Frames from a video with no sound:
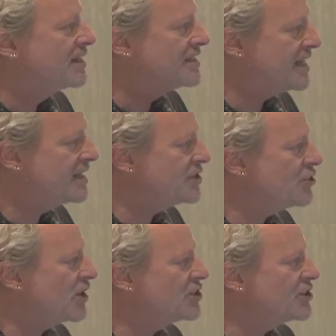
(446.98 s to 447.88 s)
data
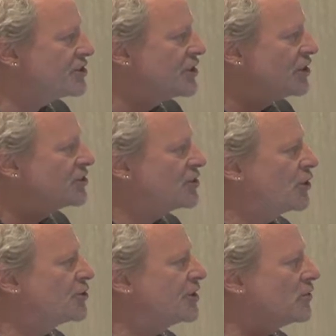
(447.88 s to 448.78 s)
structures,
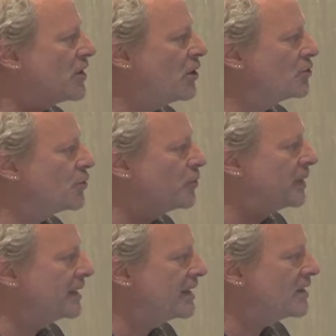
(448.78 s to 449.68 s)
social, cultural,
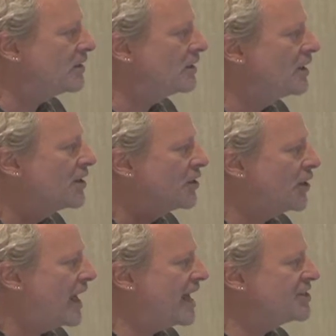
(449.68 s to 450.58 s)
political,
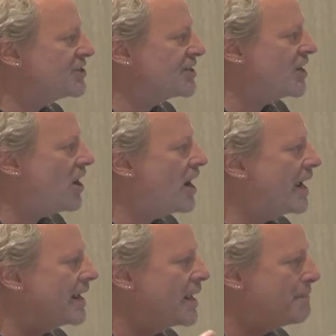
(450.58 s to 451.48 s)

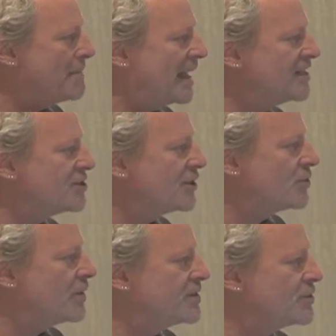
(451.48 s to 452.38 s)
HCI, managing
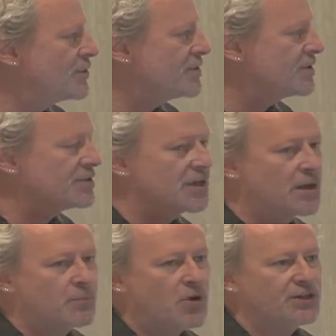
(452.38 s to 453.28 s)
the resources,
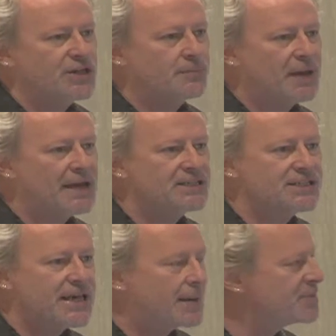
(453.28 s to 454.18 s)

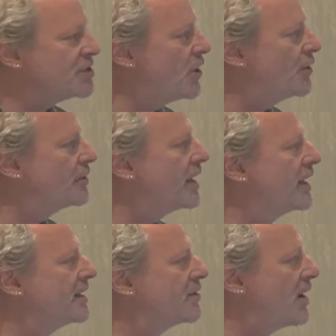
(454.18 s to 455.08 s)
project-based, capstone,
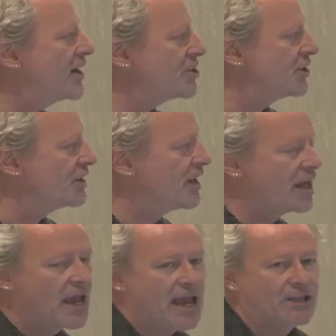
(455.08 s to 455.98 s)
and interaction.
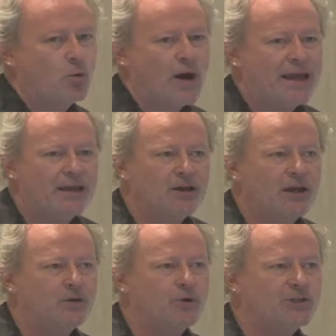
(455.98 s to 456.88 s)
And the way
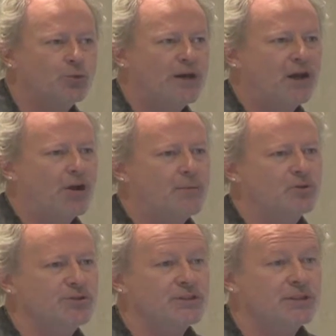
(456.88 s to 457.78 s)
in which we are
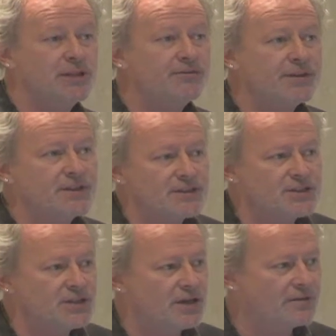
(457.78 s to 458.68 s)
able to deliver
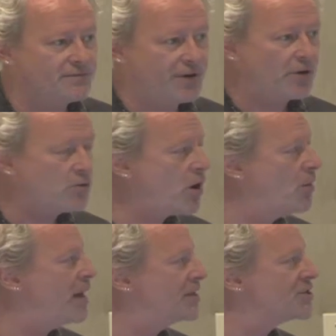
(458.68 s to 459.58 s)
this very
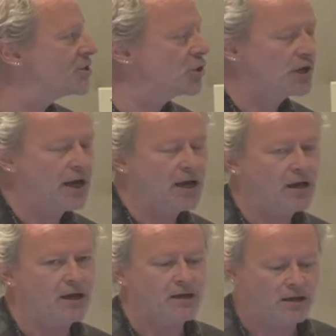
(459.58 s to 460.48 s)
robust
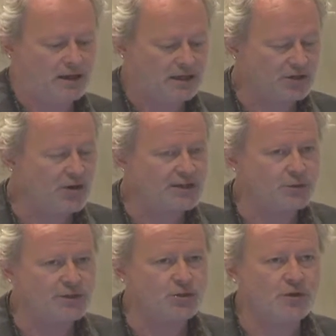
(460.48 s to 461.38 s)

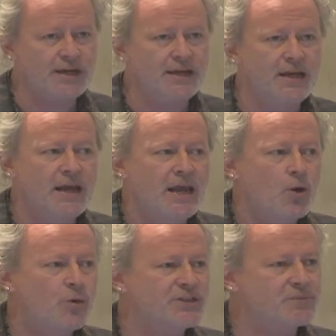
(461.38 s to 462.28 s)
undergraduate degree
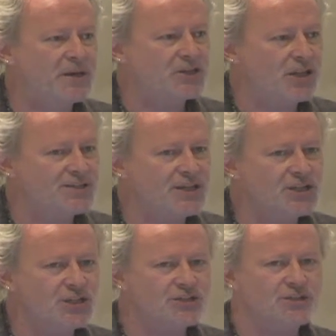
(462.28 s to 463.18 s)
with
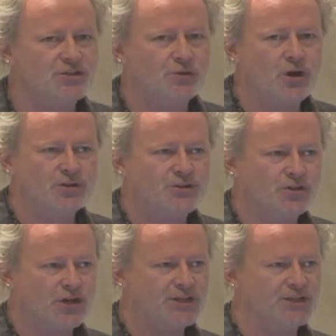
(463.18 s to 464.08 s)
specializations is through
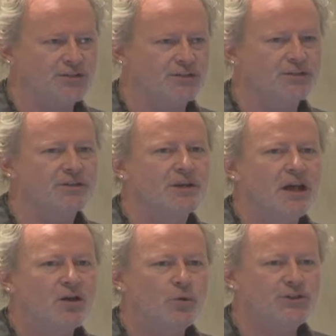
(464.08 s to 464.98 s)
concentrations.
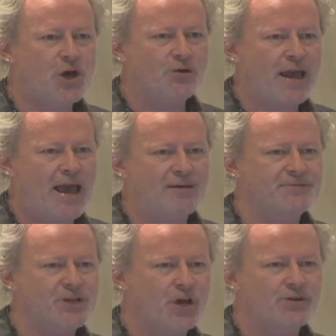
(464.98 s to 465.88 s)
We don't have
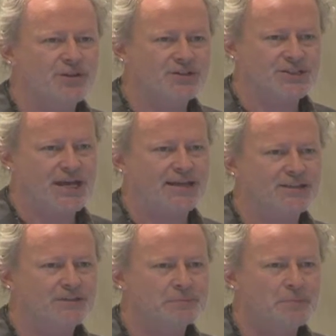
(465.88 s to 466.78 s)
to go to the
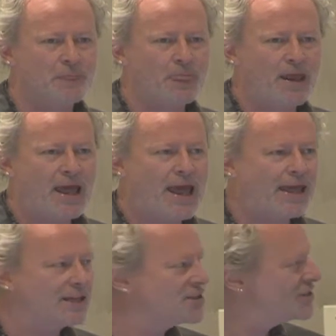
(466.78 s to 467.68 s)
state
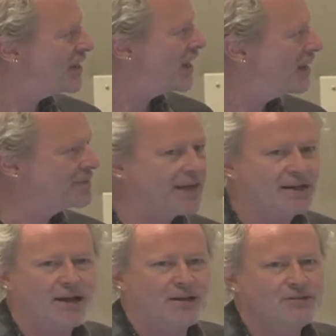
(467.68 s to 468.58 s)
and
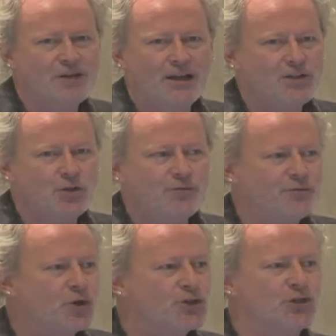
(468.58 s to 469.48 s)
get a new
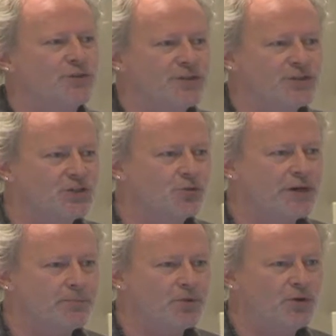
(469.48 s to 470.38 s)
version of this
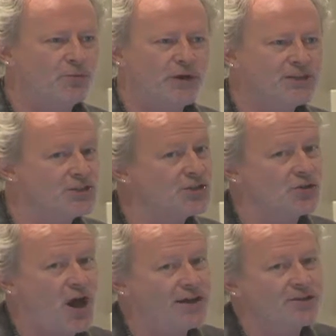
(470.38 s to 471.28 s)
degree approved.
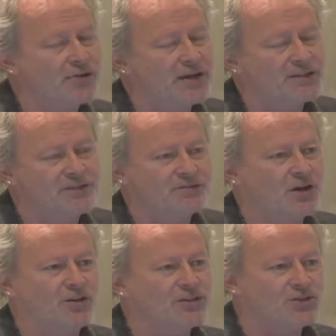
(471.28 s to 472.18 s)
I can create a
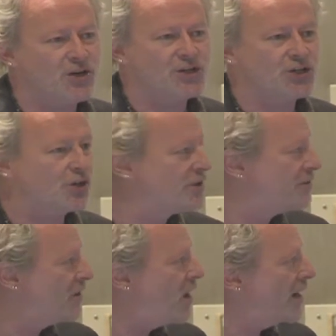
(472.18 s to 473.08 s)
concentration on the
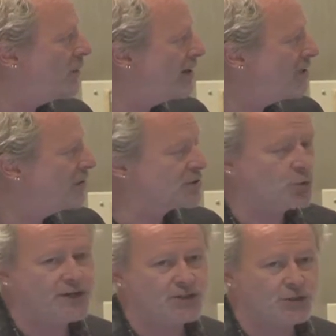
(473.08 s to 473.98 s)
fly. We have over
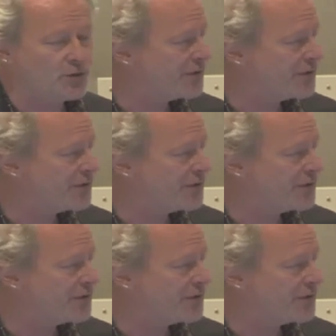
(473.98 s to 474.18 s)
22 of